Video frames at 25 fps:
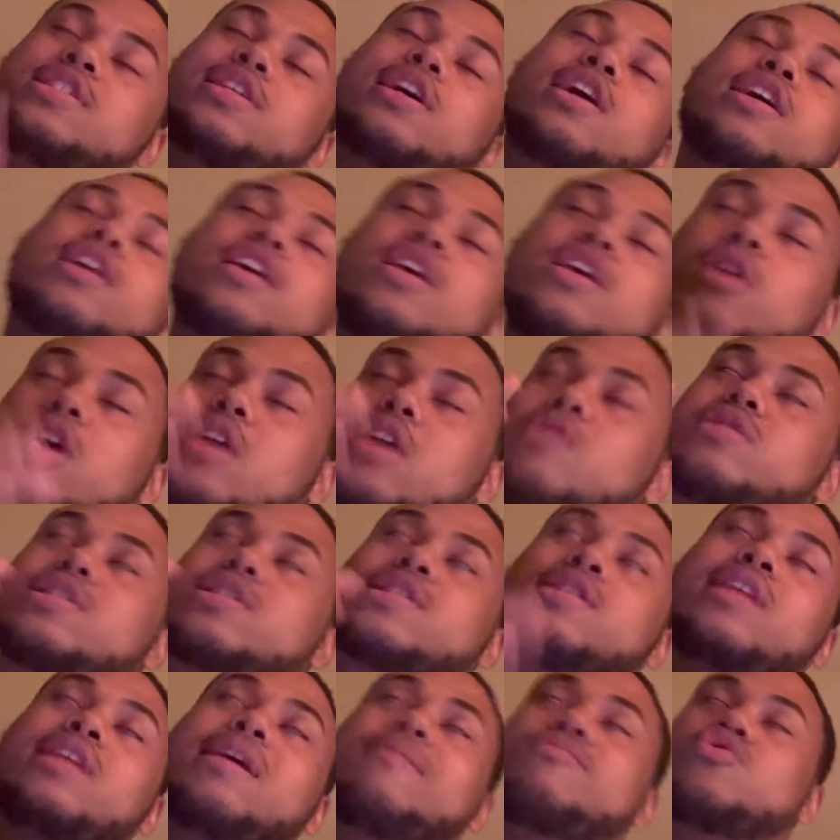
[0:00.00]

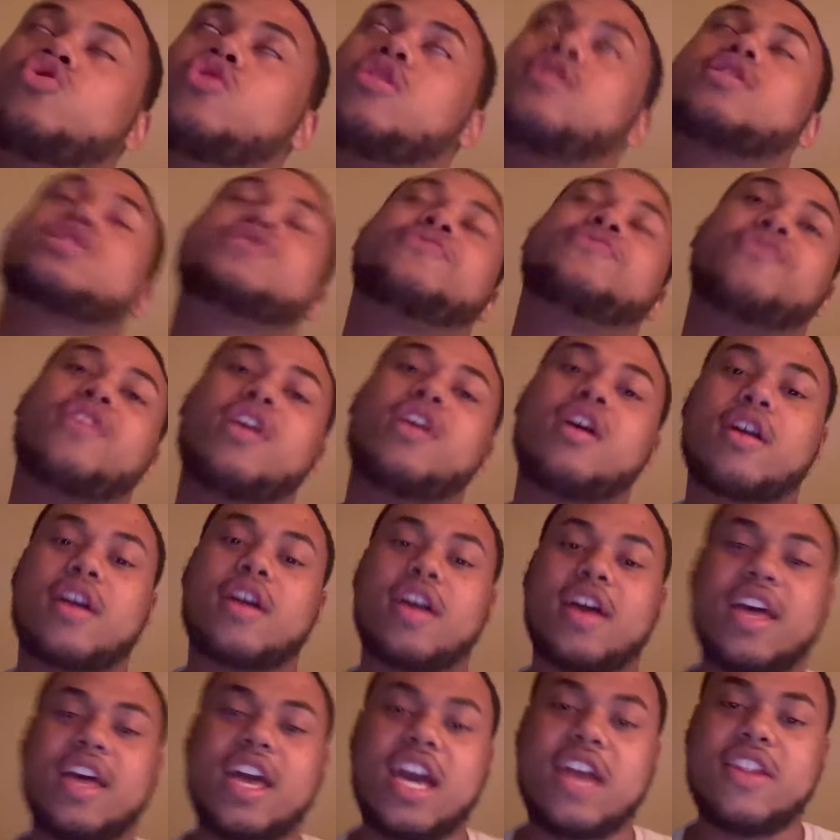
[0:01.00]
asleep, drunk as fuck.
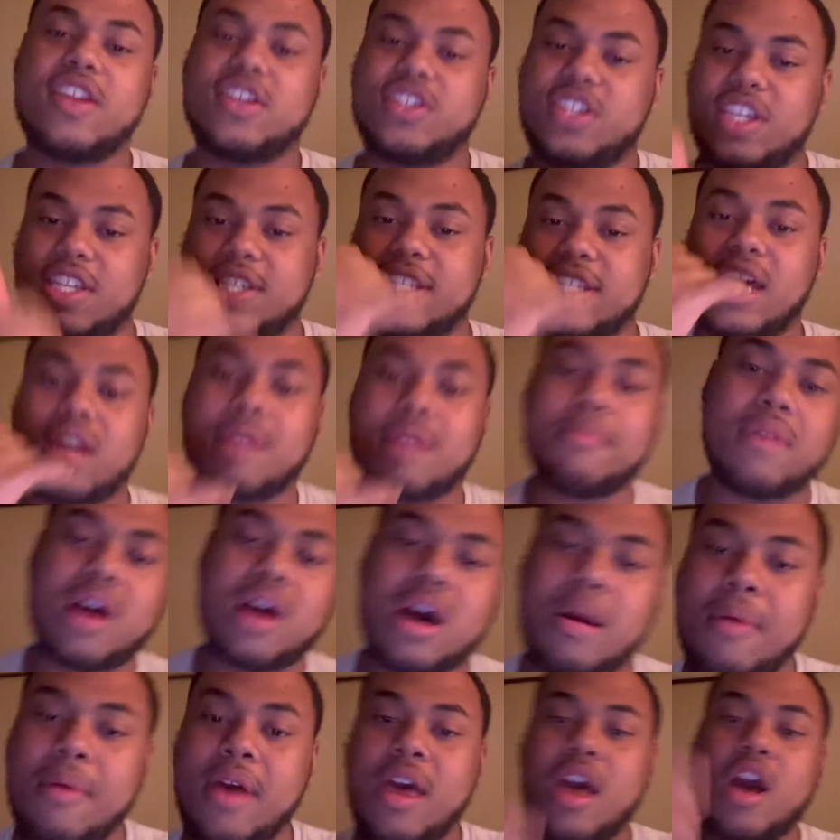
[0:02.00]
And then she set him
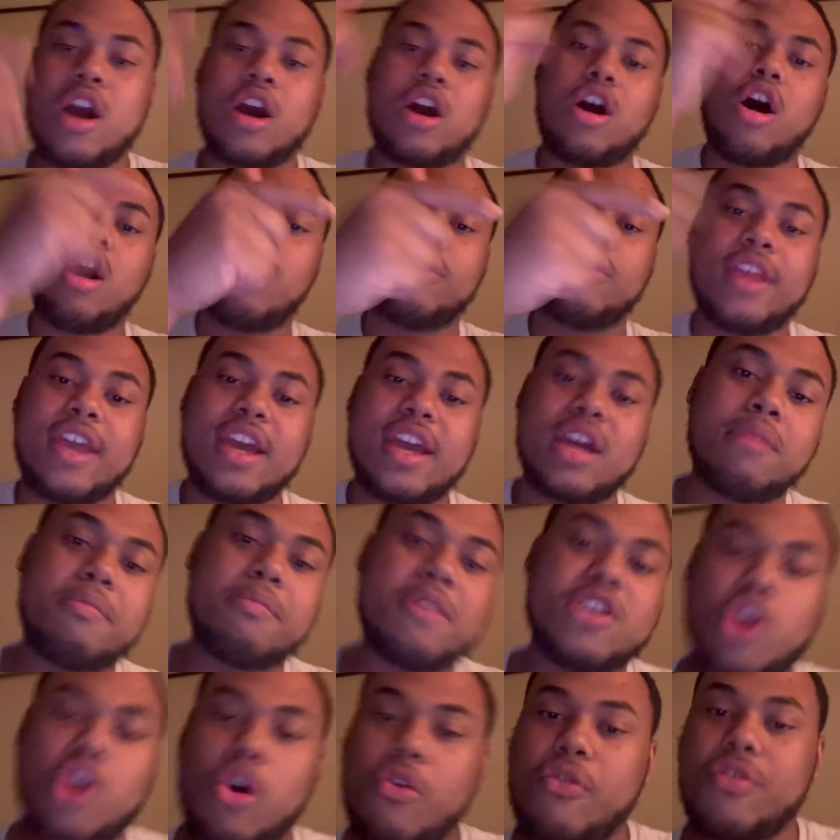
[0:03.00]
up. Called the
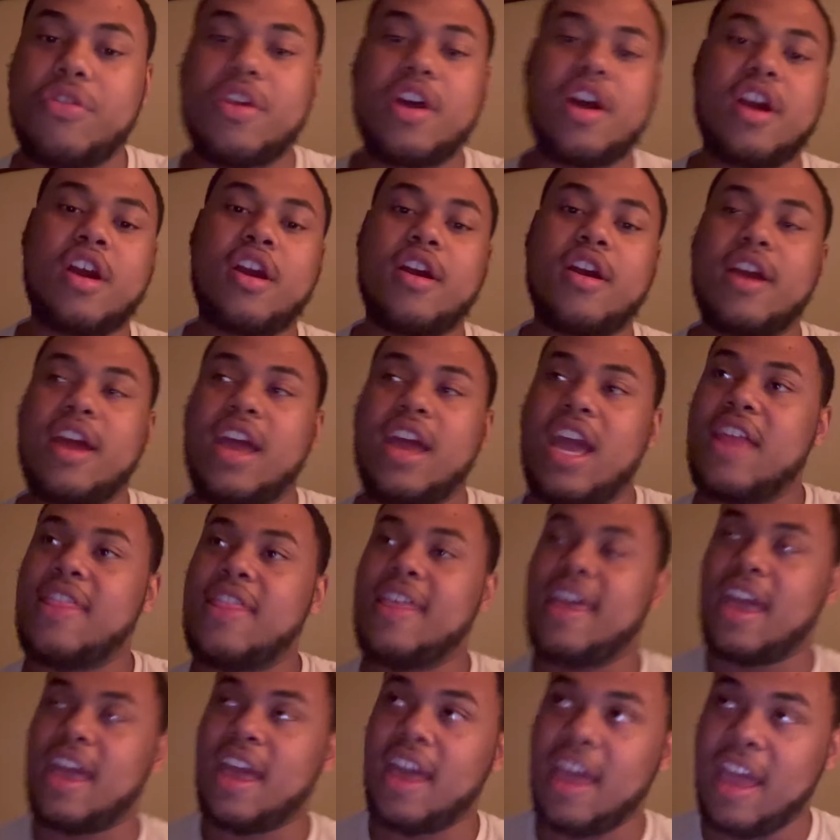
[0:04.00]
enemies over there. And
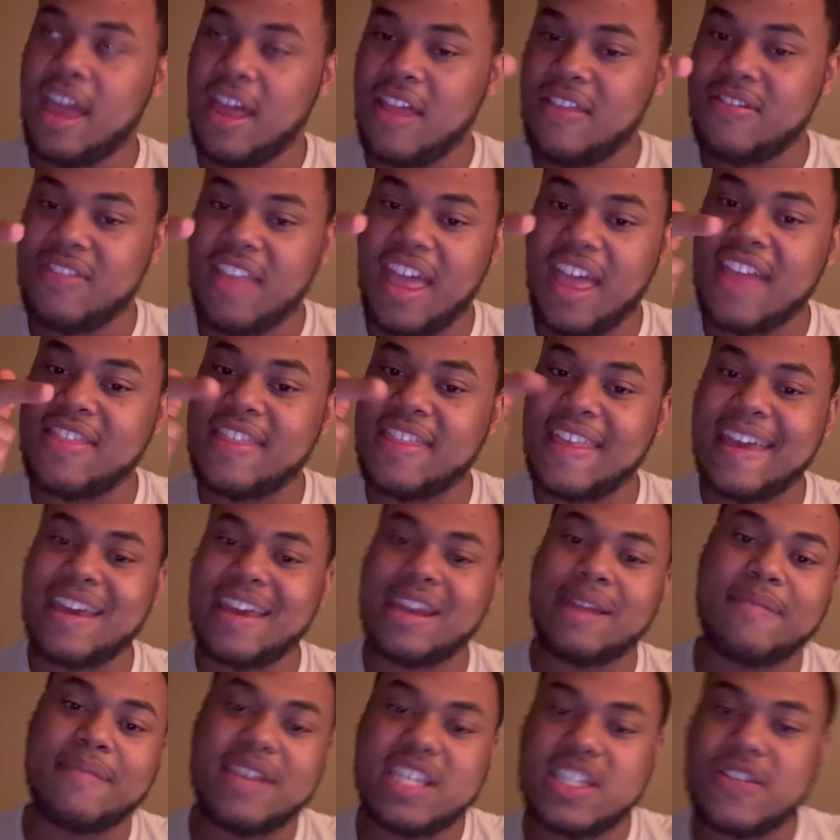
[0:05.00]
the
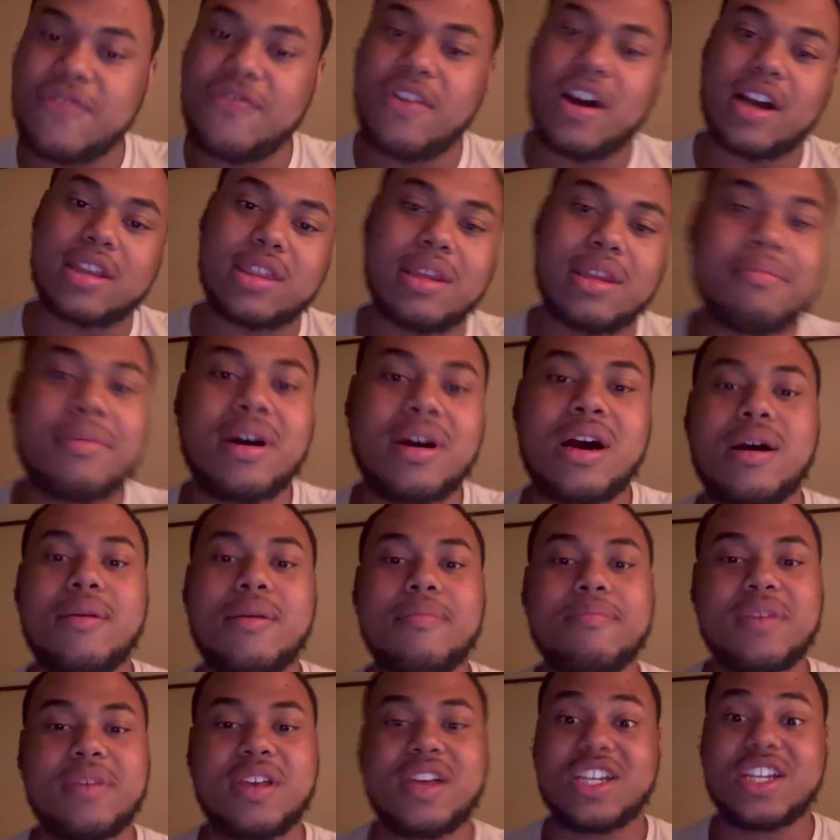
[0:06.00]
enemies fucked him up
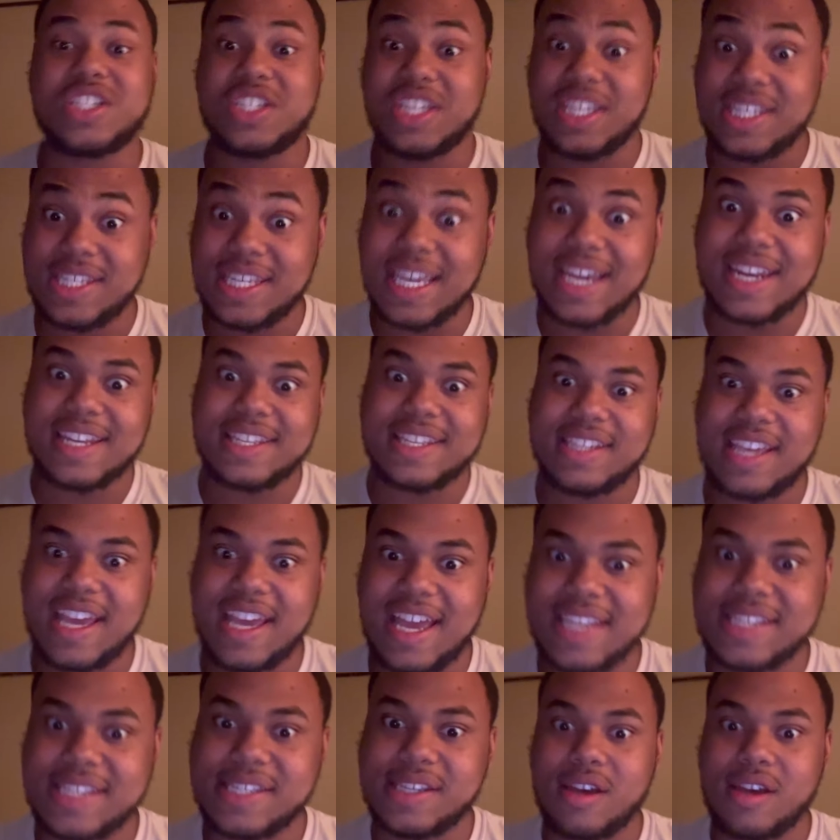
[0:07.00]
because she set his
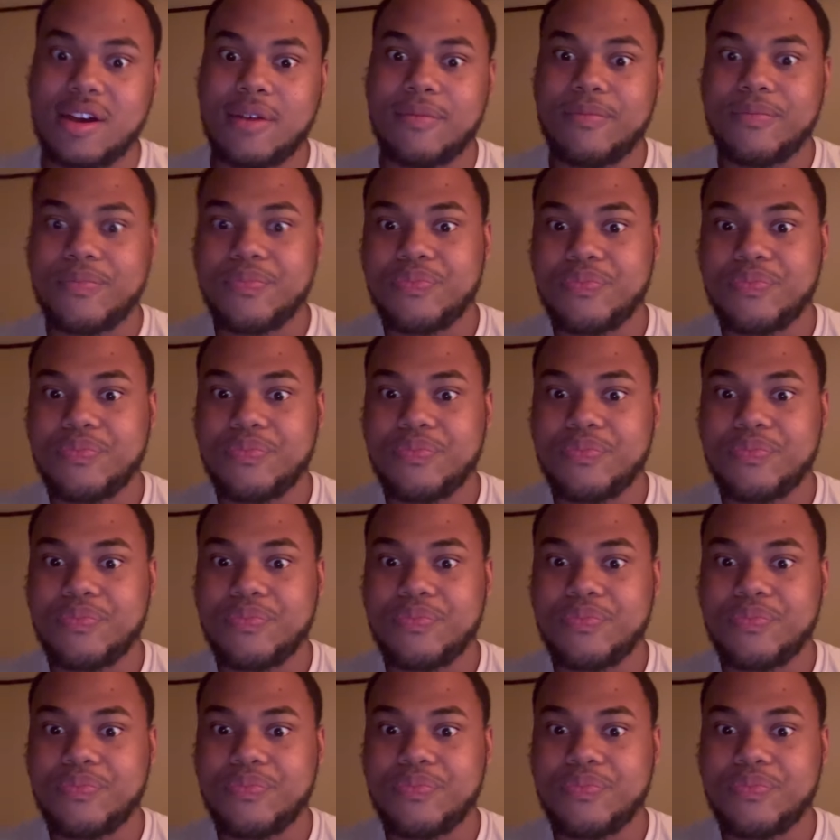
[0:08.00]
ass up.